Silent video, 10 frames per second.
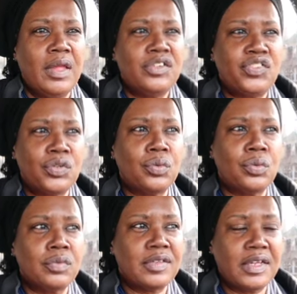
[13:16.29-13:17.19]

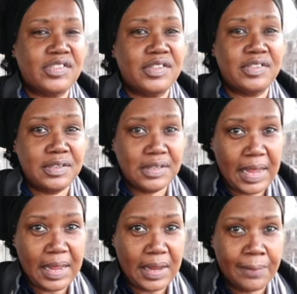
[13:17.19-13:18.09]
tools that to
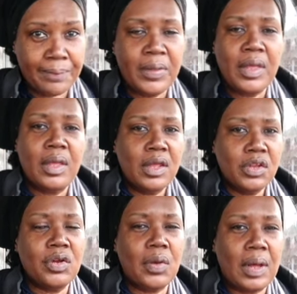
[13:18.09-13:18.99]
today,
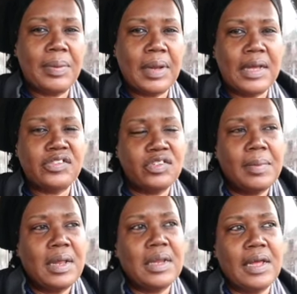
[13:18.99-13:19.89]
you know, I applied to
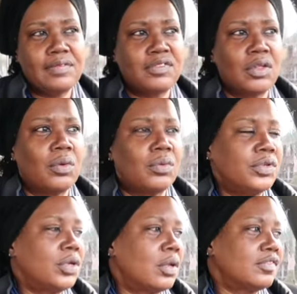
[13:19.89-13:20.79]
my life. So,
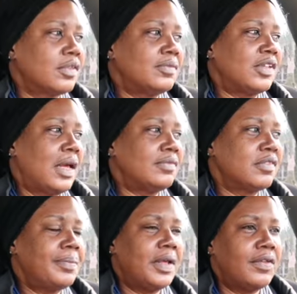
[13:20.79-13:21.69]
you know, sometimes
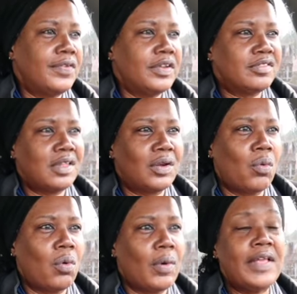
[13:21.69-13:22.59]
the benefit is not
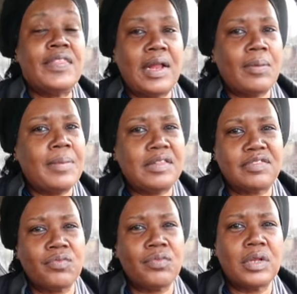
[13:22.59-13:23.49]
all. And then I met
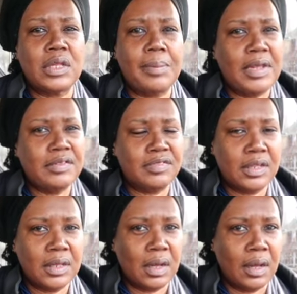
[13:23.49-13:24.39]
some really
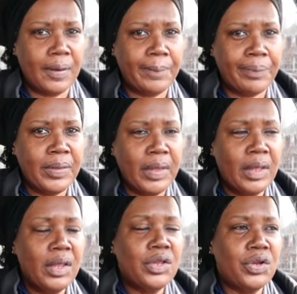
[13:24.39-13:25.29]
amazing, um,
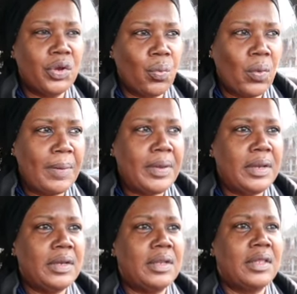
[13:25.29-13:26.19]
you know,
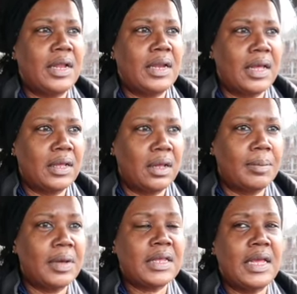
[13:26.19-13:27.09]
women that I,
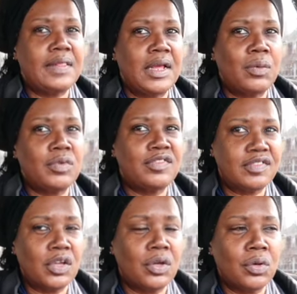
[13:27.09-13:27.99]
um, again, that we
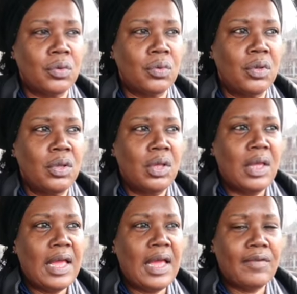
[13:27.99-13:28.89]
still
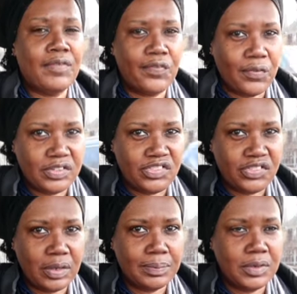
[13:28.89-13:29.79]
have a
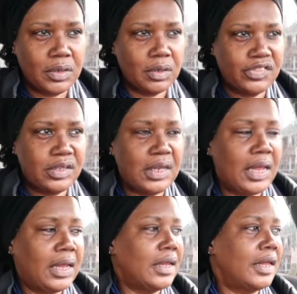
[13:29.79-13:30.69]
friendship, you know,
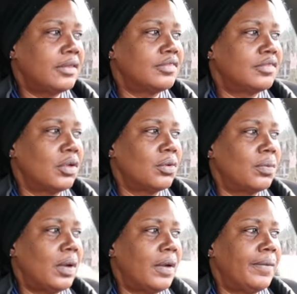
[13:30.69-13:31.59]
today. And
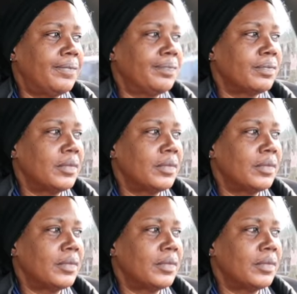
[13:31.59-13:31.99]
so, um,